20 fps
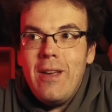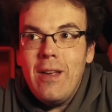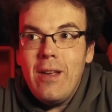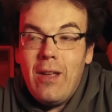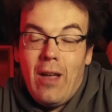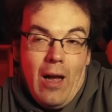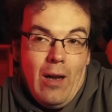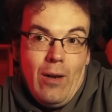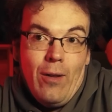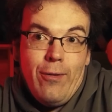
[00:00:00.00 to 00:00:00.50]

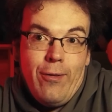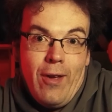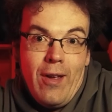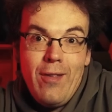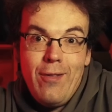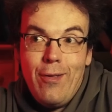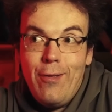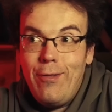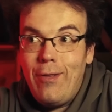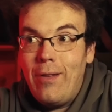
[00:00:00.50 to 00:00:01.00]
Carlos
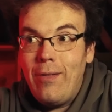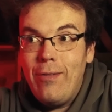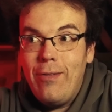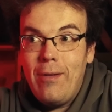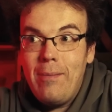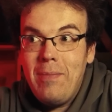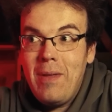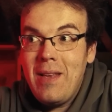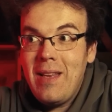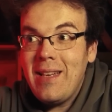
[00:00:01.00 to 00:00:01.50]
Sainz has done
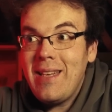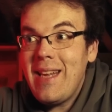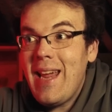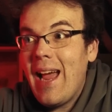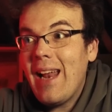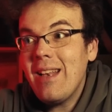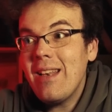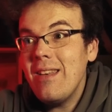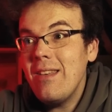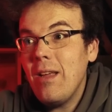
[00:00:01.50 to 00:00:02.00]
something that he
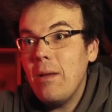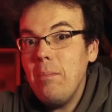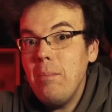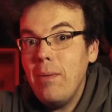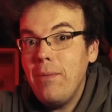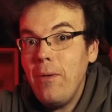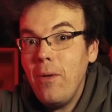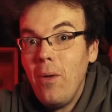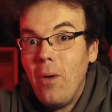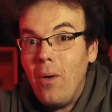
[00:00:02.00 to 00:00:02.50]
hadn't done
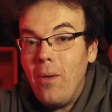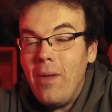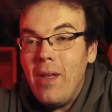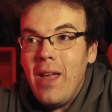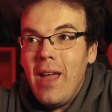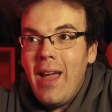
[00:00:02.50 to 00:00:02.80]
before.